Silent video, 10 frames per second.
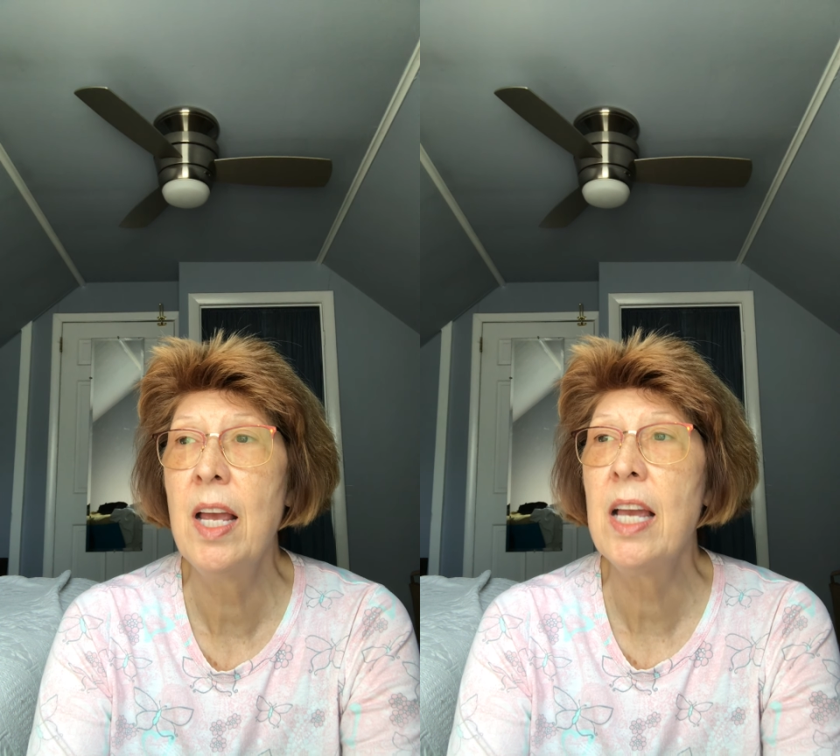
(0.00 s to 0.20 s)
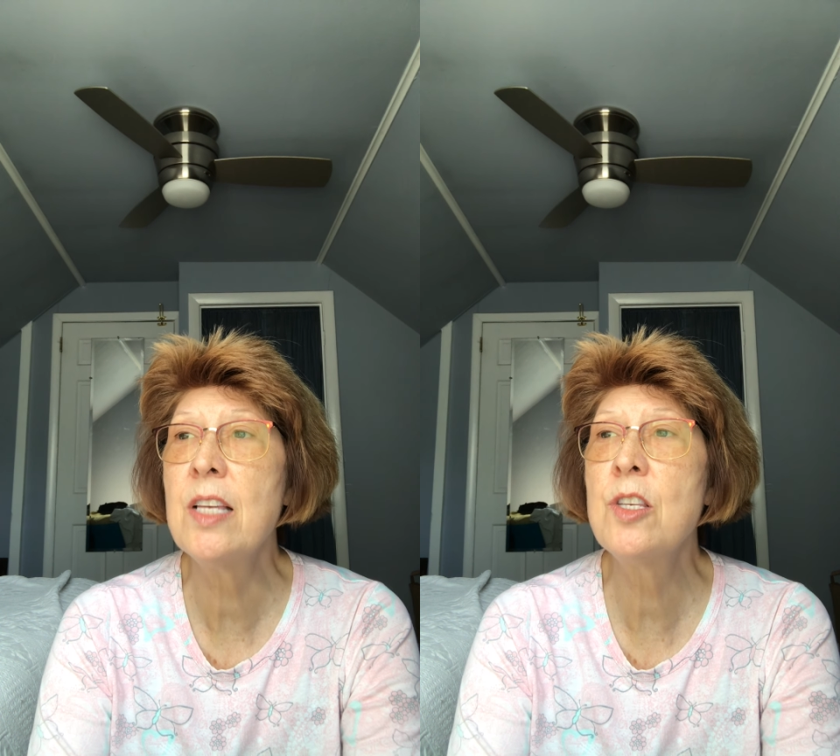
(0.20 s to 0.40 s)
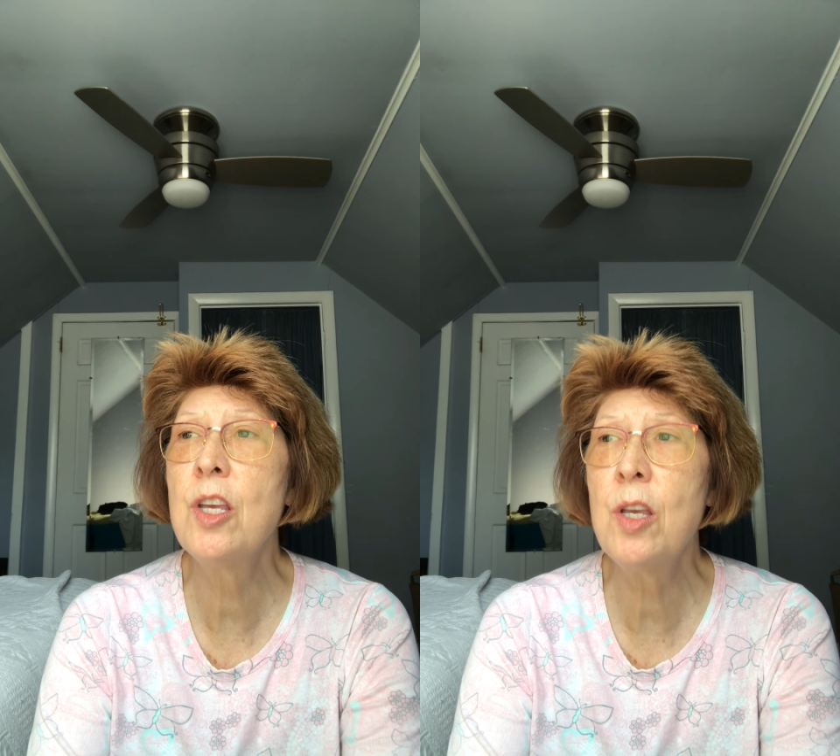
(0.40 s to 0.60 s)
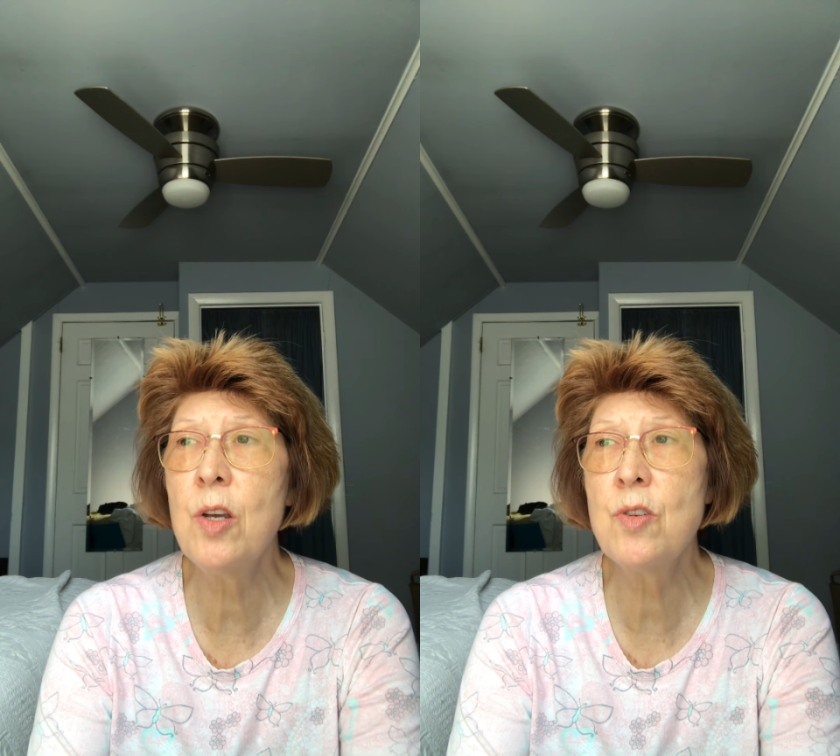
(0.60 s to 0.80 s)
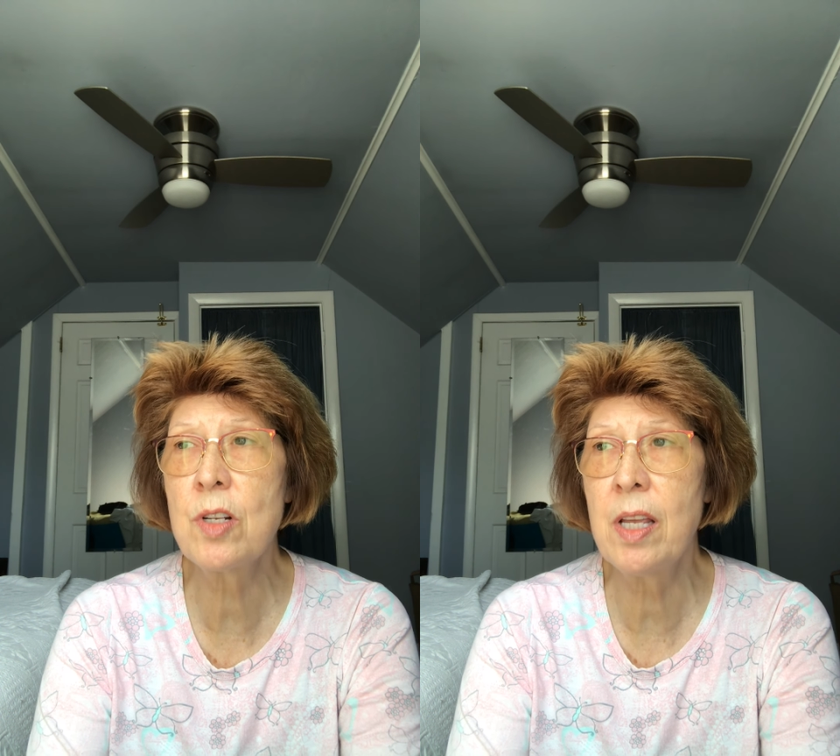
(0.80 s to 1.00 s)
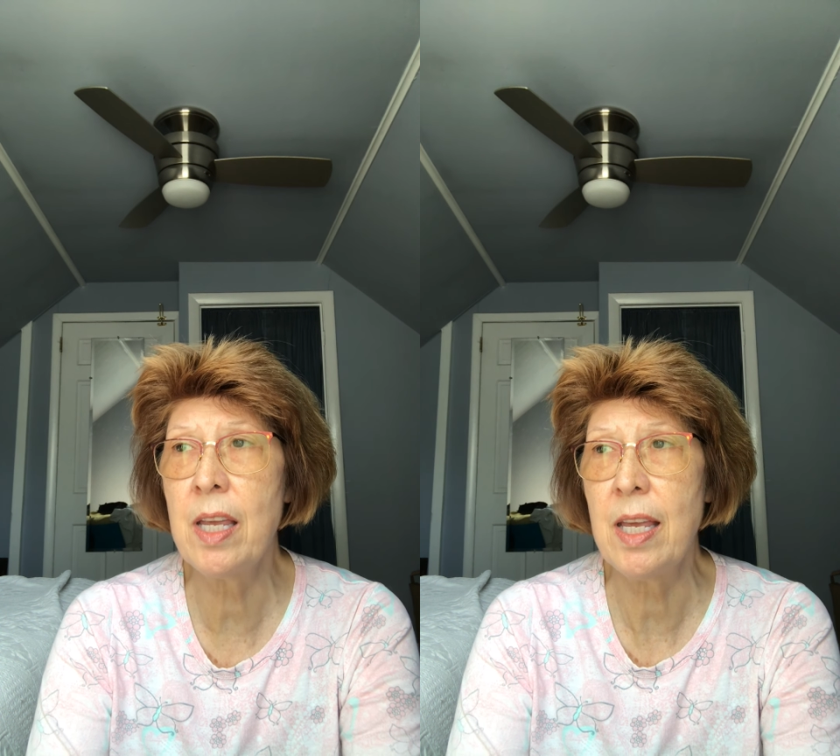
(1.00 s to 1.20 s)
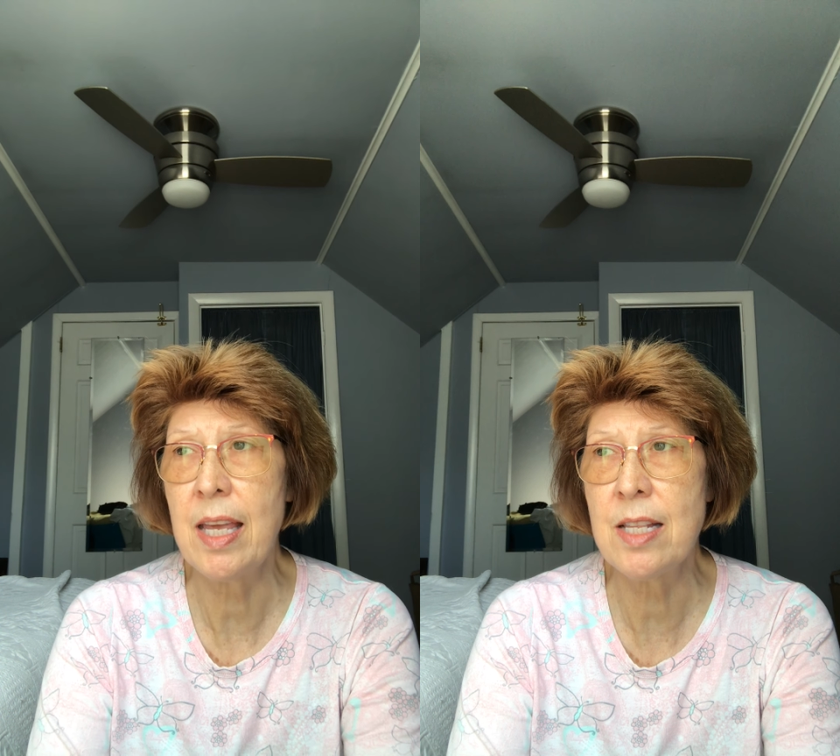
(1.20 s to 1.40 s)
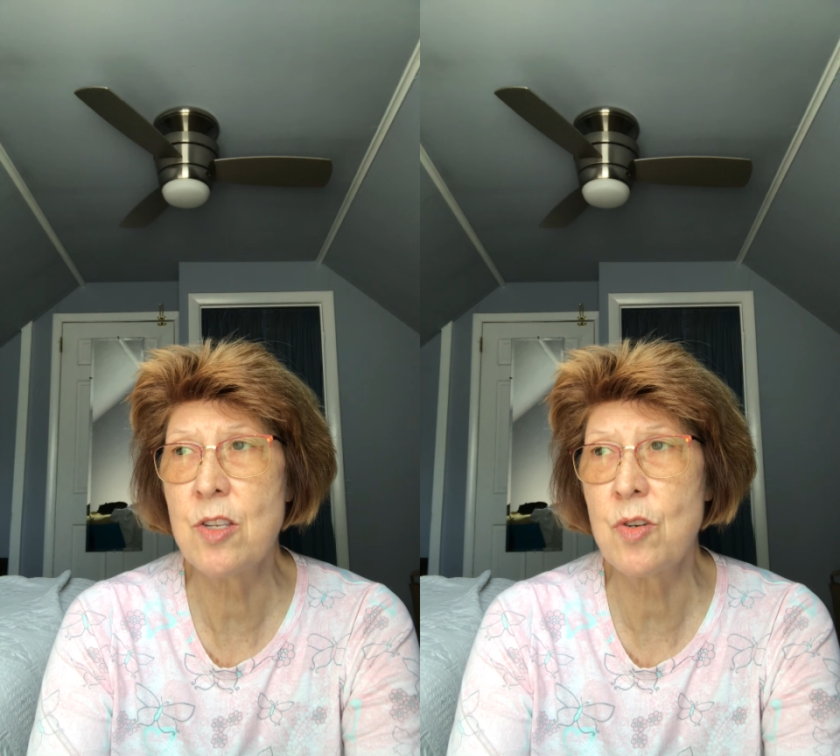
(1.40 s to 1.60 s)
is hugely
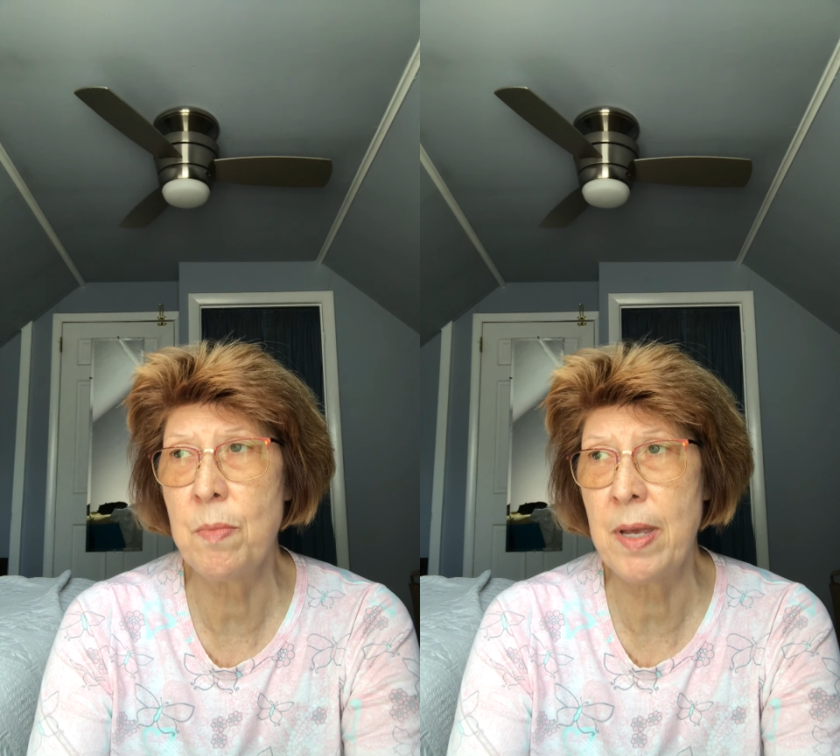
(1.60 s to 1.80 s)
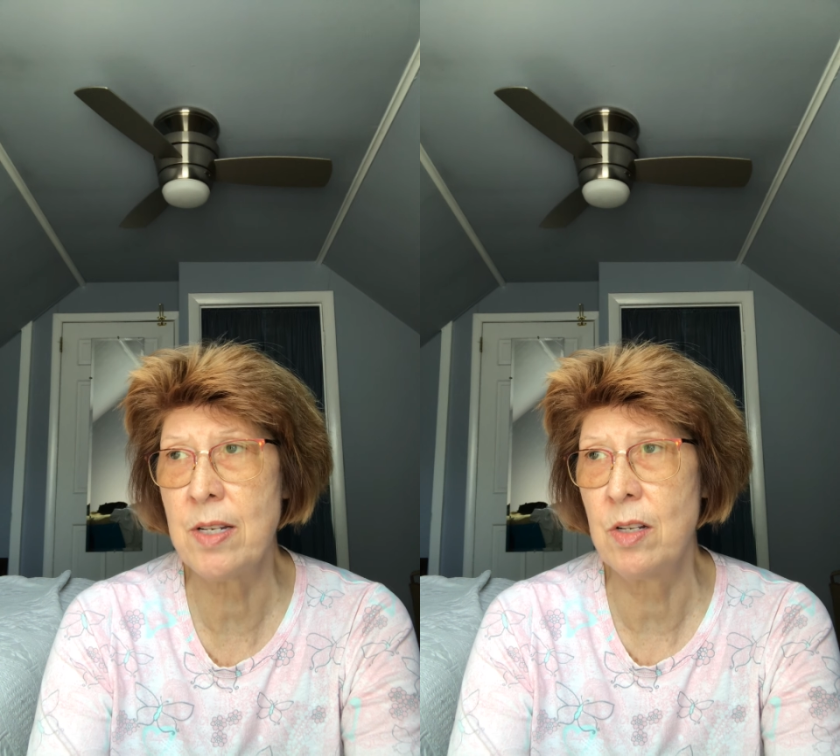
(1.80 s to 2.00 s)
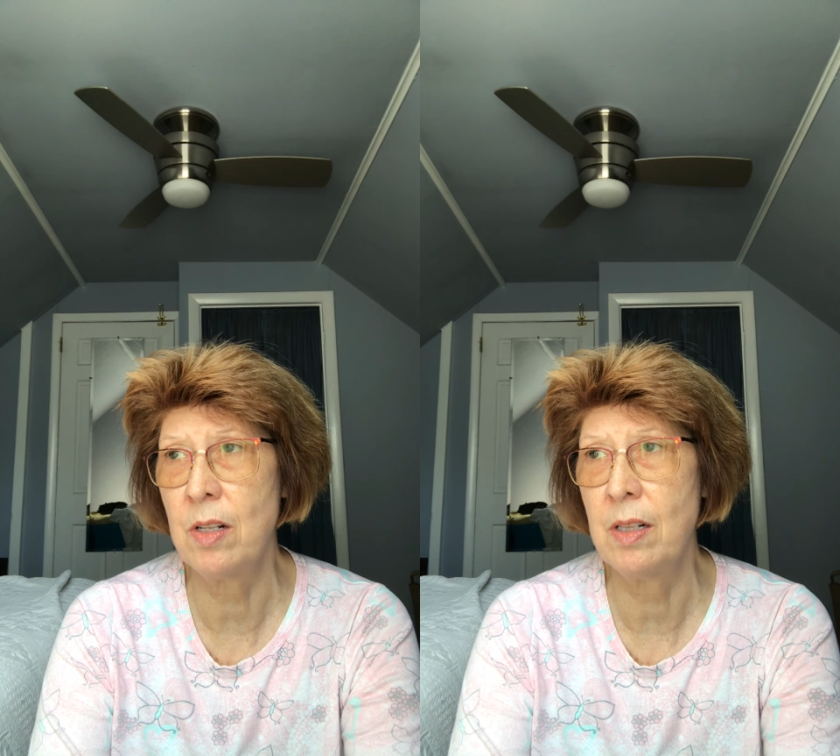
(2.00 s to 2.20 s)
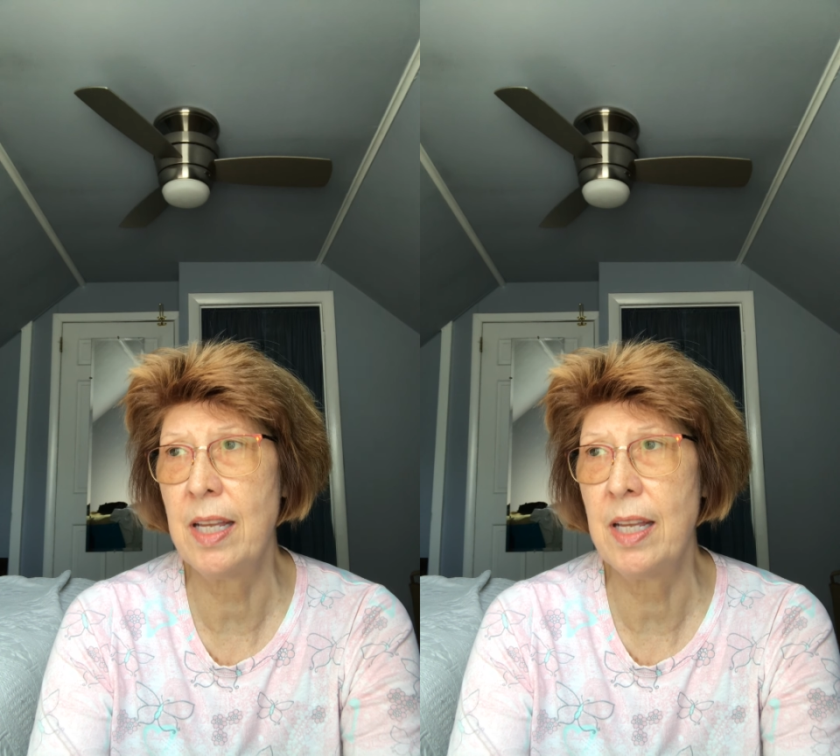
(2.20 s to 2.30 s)
instrumental